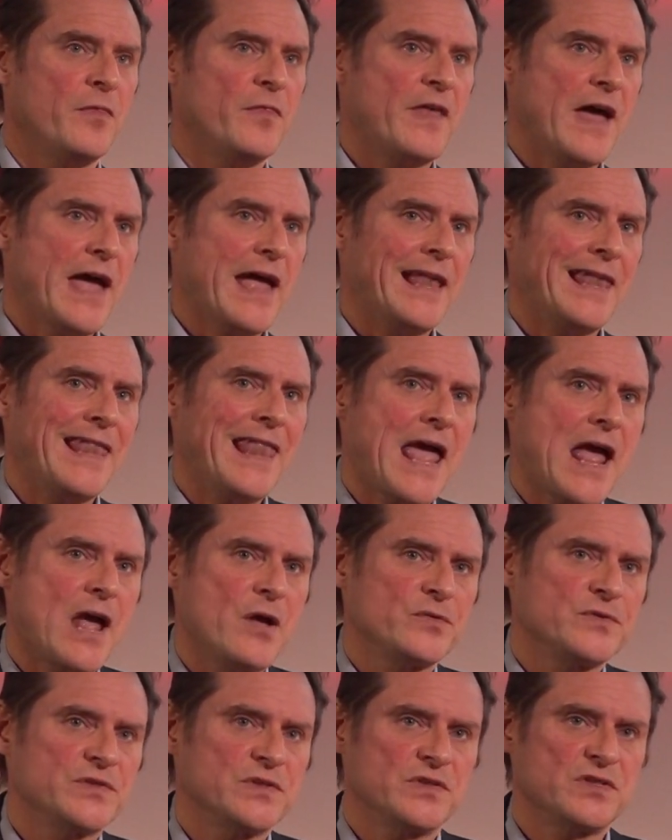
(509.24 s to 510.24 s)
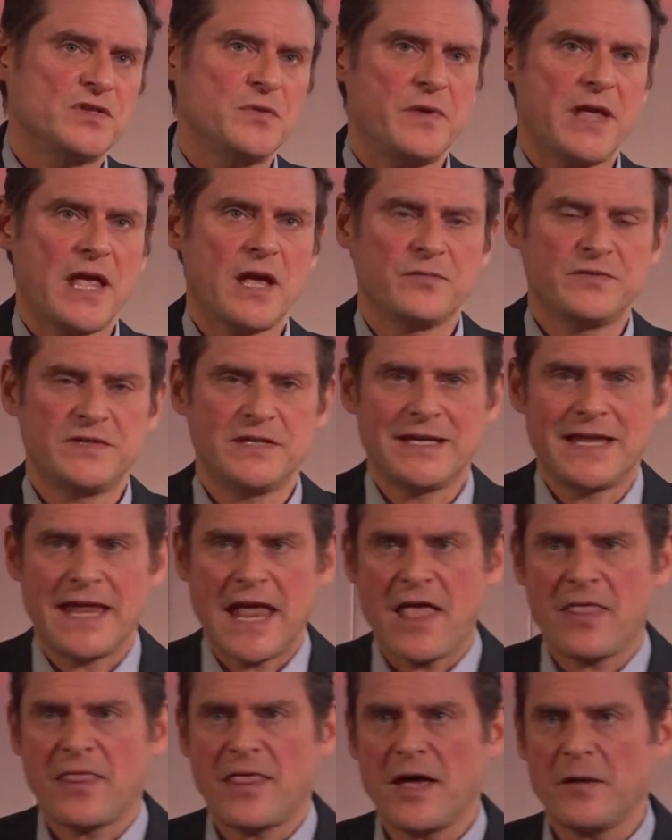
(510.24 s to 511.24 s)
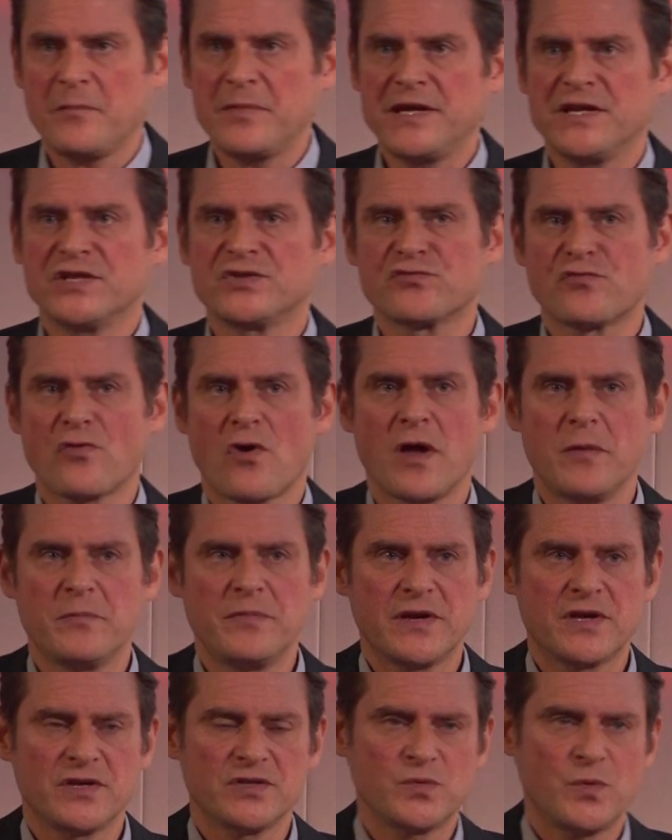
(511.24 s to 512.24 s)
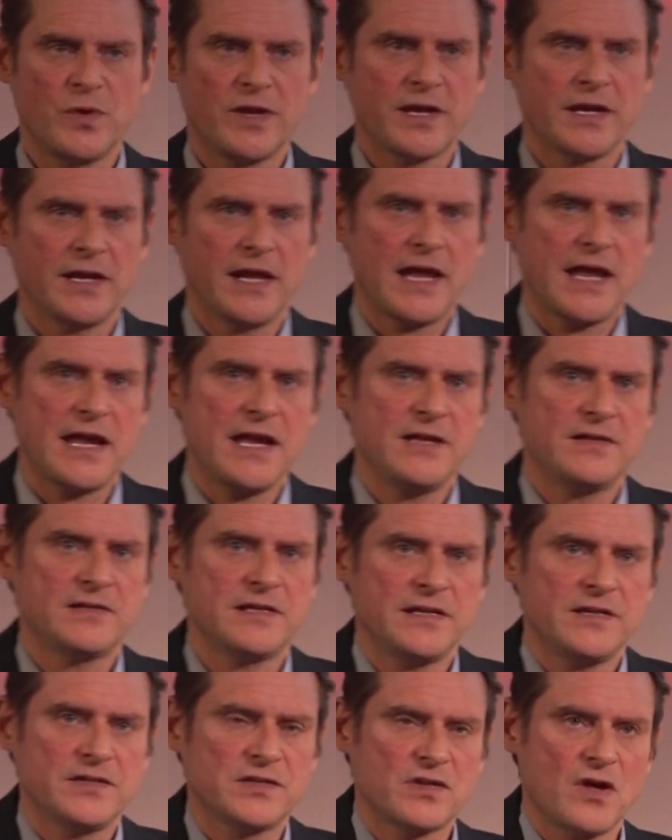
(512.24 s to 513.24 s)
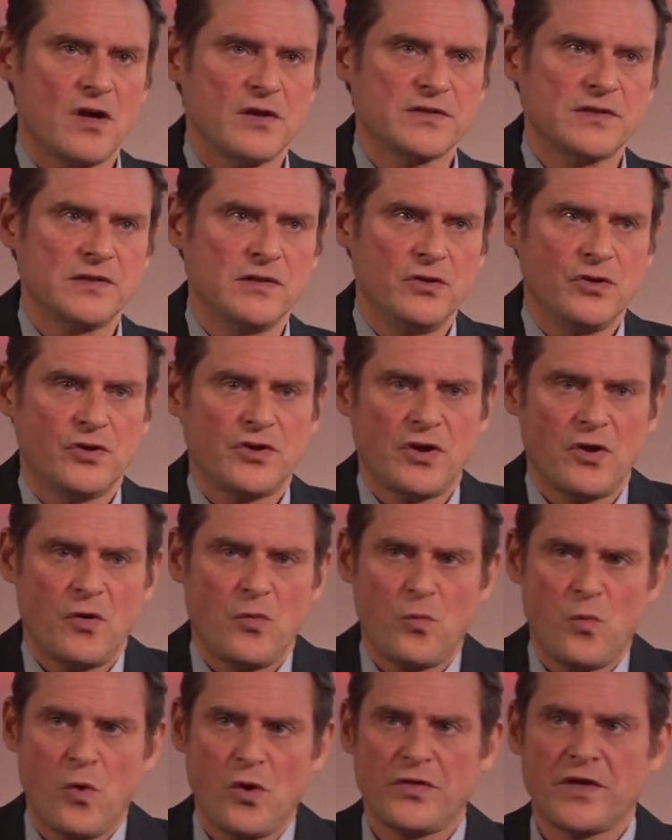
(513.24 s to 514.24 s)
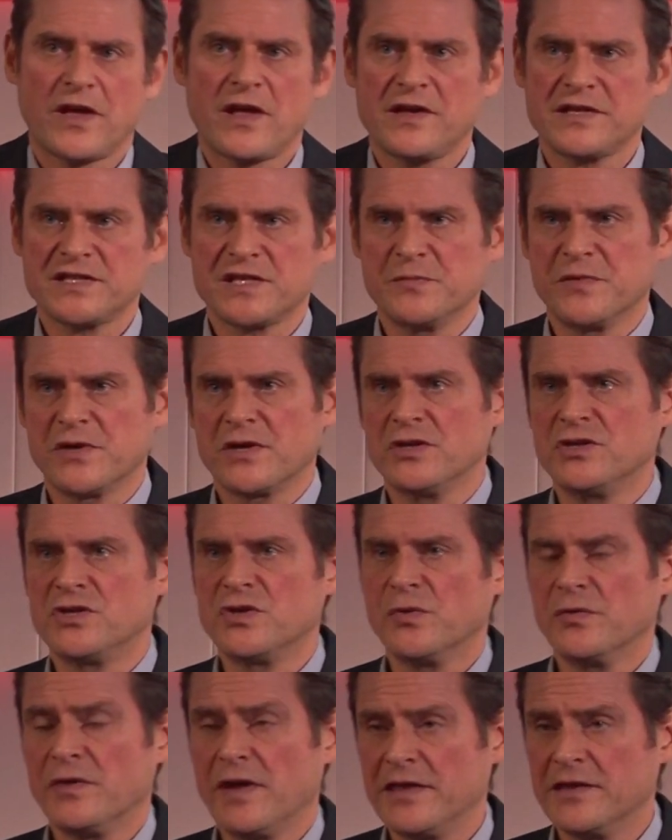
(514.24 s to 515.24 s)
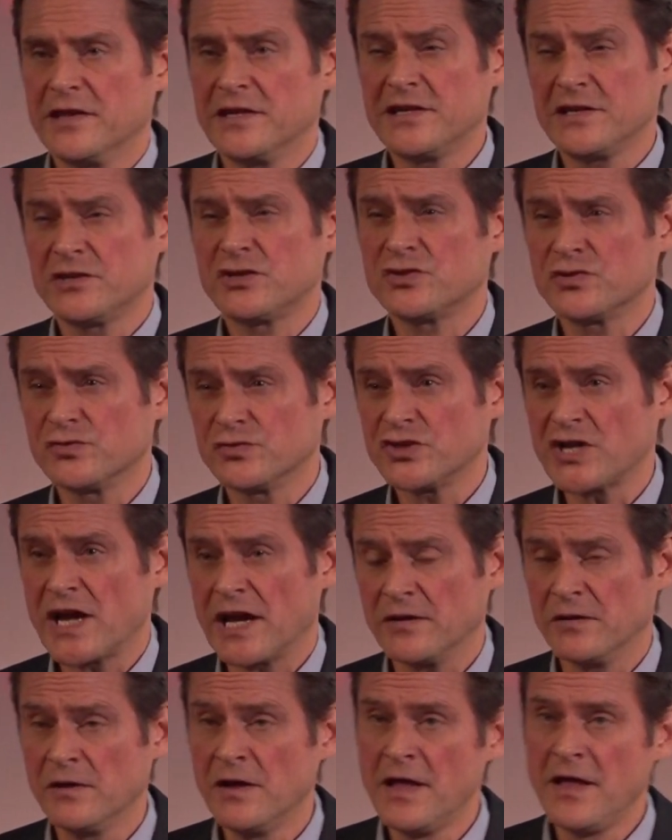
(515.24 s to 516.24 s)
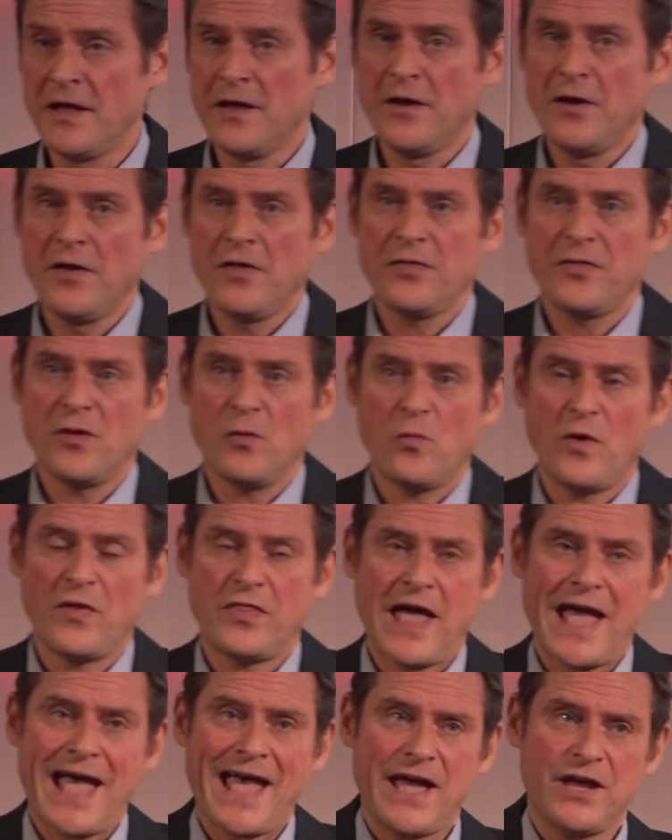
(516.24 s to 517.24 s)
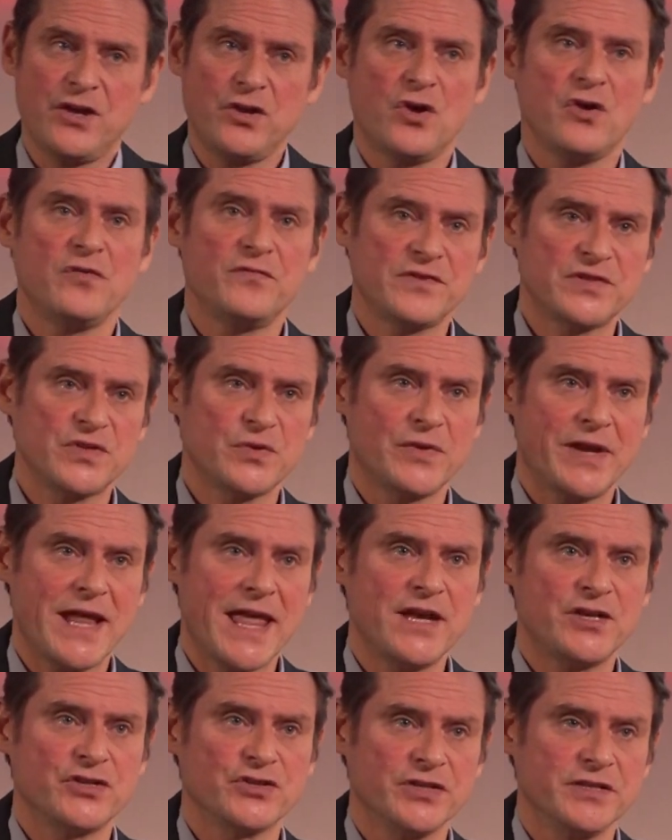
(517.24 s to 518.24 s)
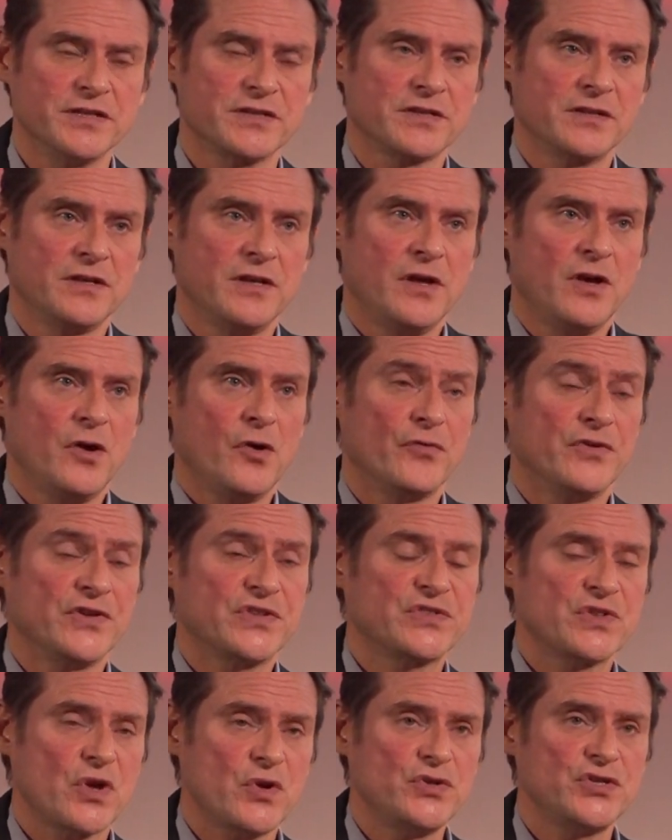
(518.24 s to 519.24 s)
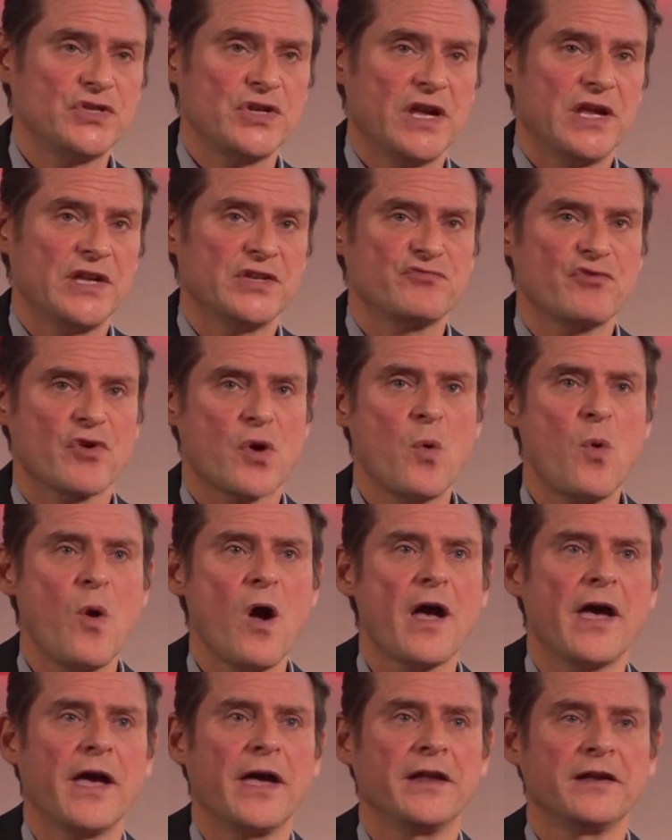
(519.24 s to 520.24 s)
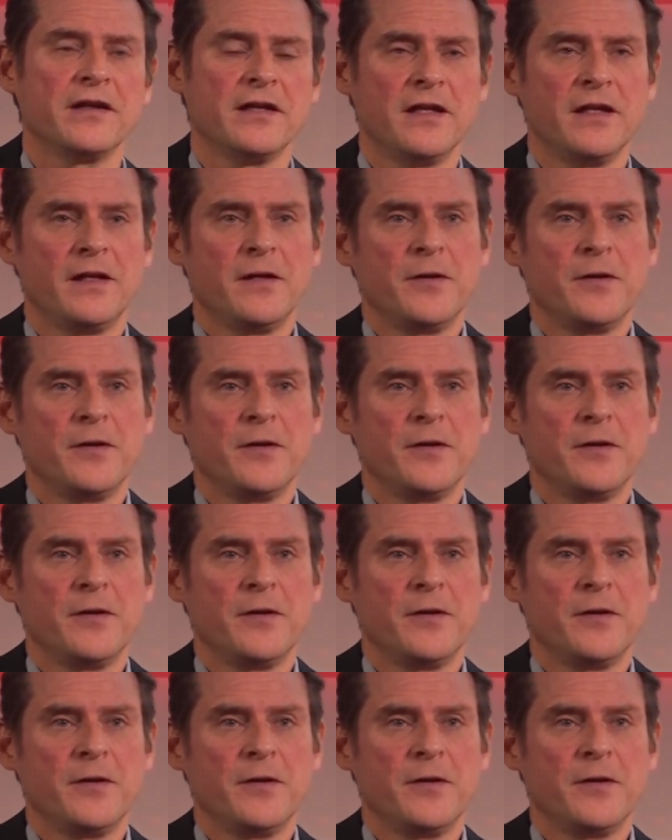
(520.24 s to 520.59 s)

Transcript: that allows us to be able to get that piece right, because we can easily start to look at what the customer can do in a digital channel, that when the handover to an agent or an associate is required,